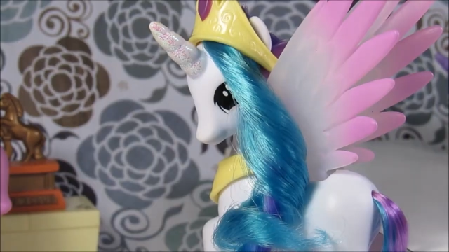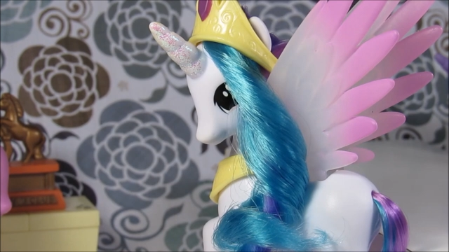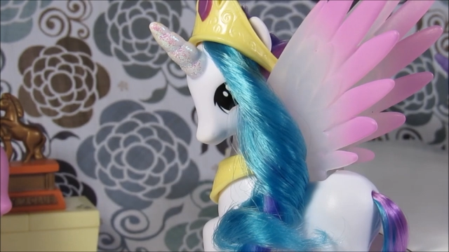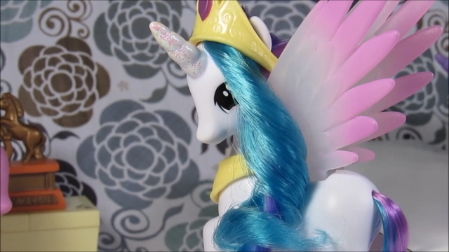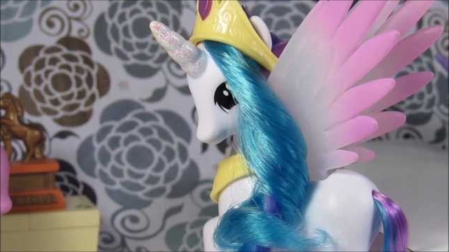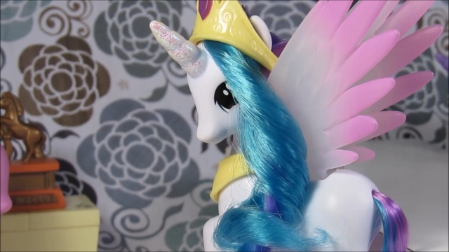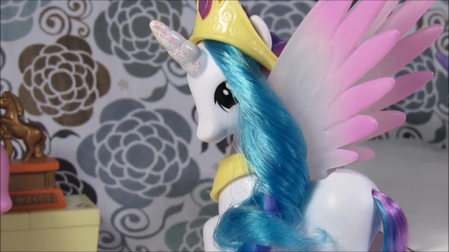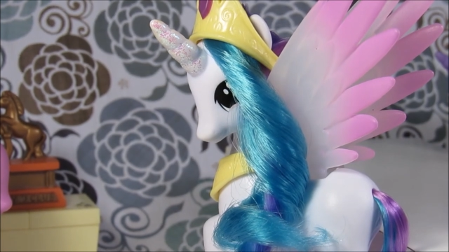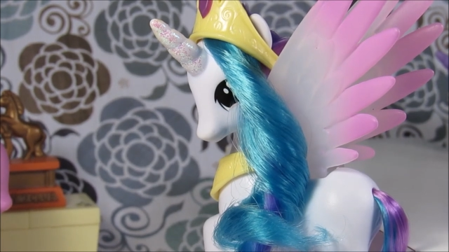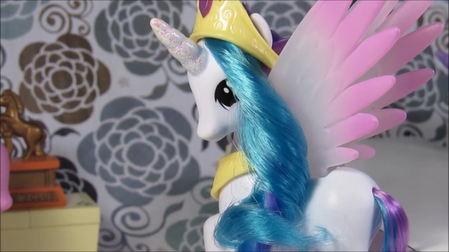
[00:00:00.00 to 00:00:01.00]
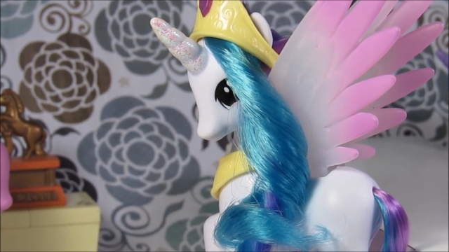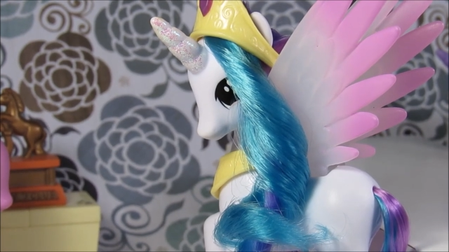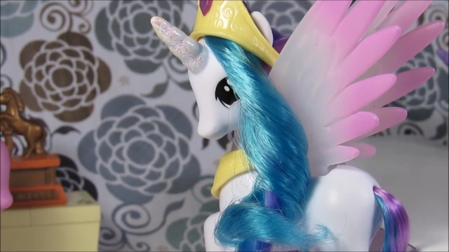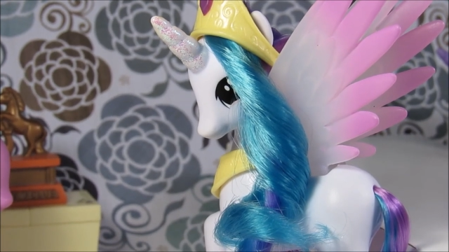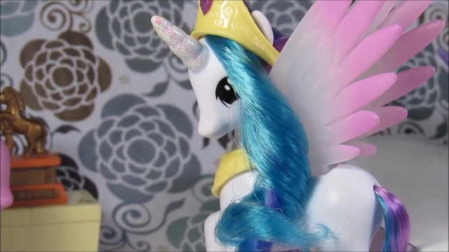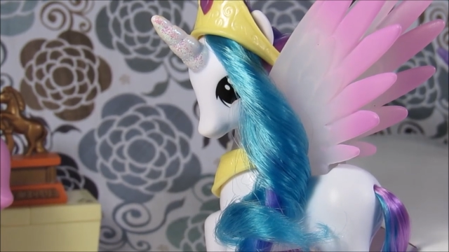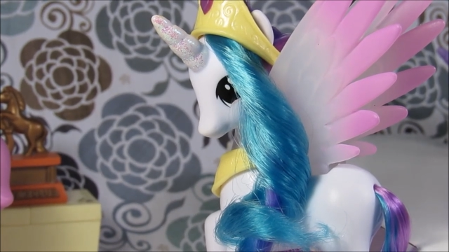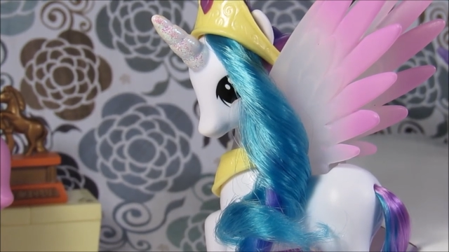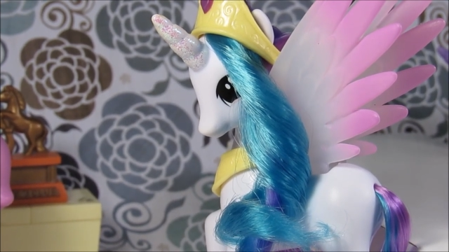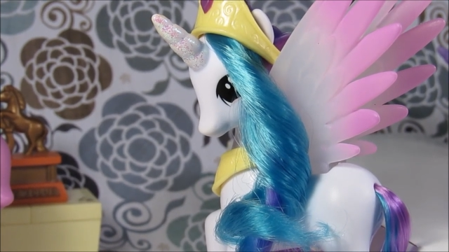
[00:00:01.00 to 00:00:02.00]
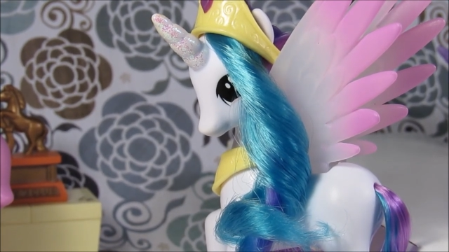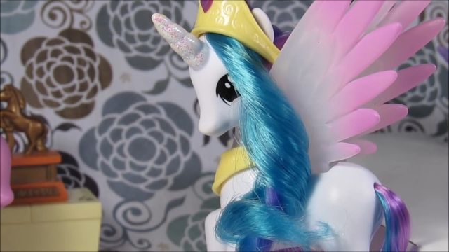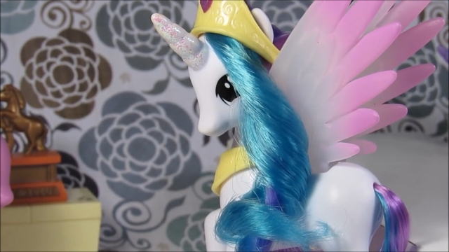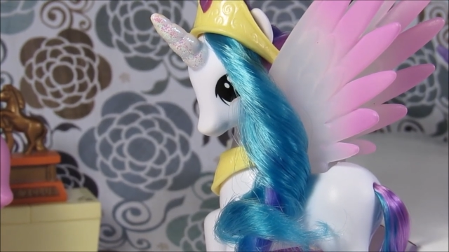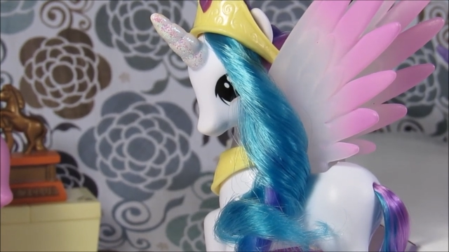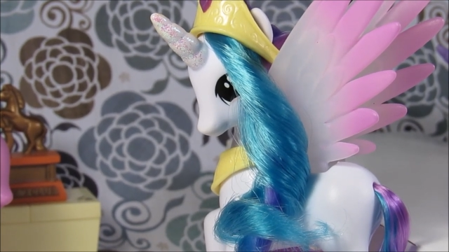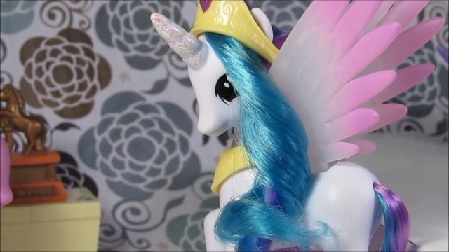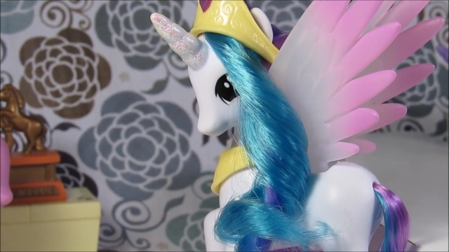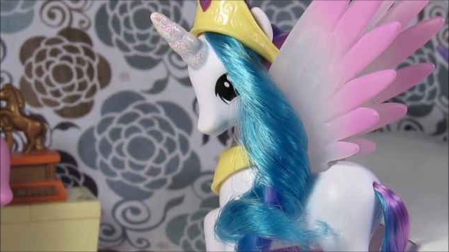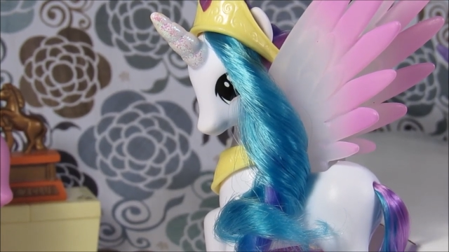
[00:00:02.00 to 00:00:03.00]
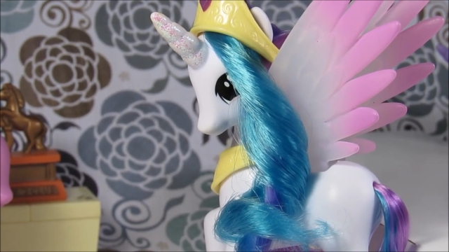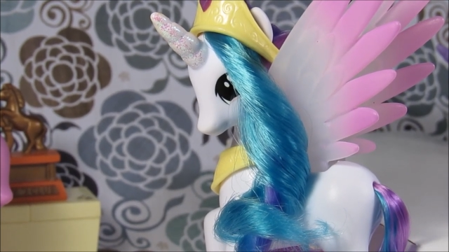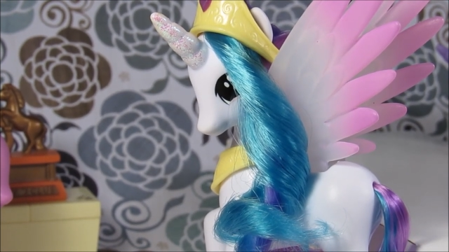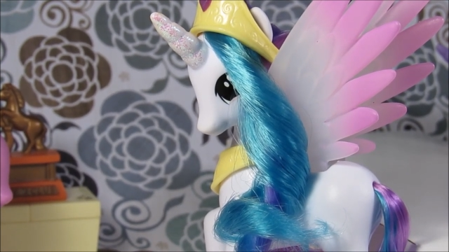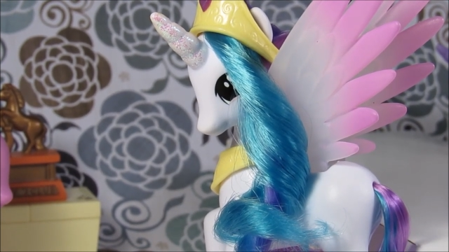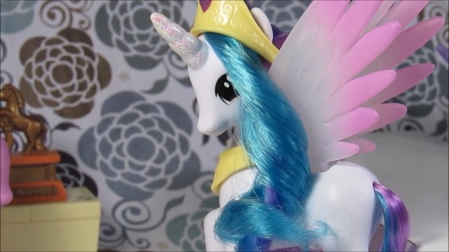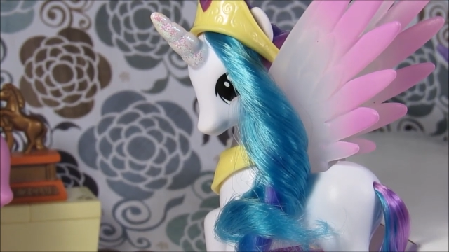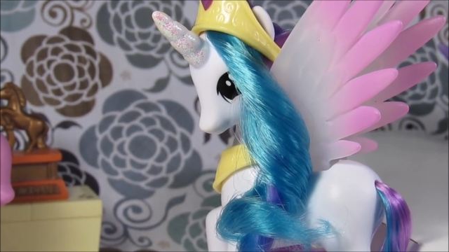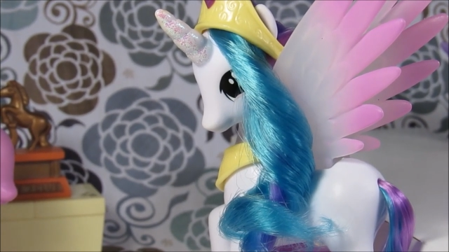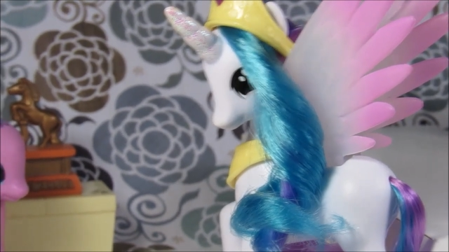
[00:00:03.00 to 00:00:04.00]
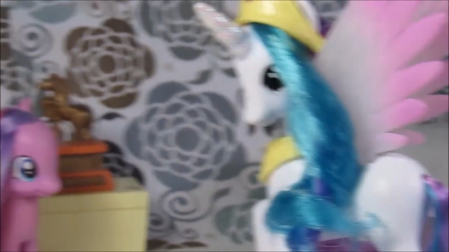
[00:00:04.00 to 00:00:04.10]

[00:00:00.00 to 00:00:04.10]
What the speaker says: (no speaker visible)